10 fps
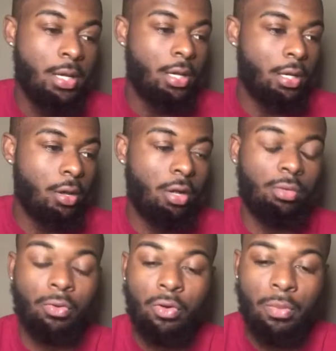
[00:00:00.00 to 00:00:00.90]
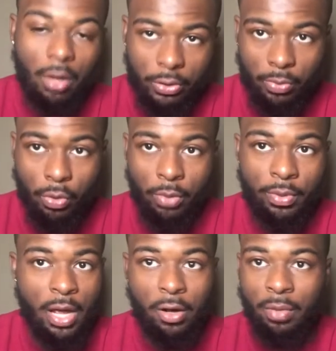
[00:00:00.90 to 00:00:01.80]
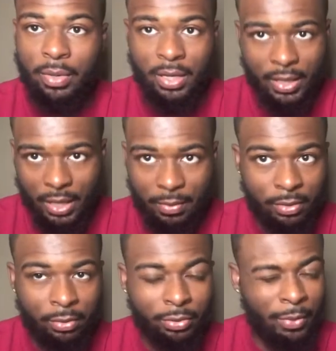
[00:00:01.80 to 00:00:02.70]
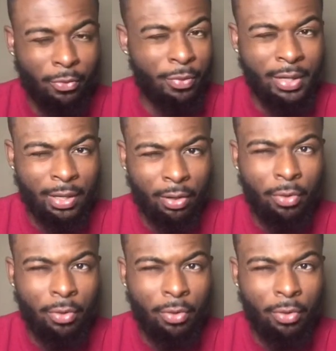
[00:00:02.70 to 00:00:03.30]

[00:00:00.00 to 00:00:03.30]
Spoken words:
Because we're going to Baltimore. We're not going to be and I don't think we're going to be in the area.